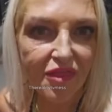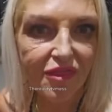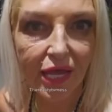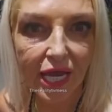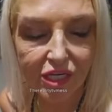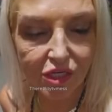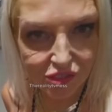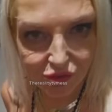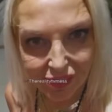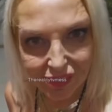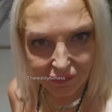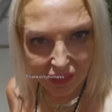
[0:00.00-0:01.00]
Thank you,
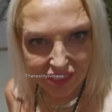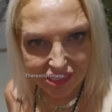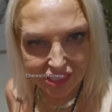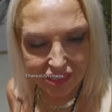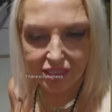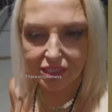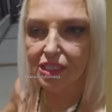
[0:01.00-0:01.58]
Screen Rant.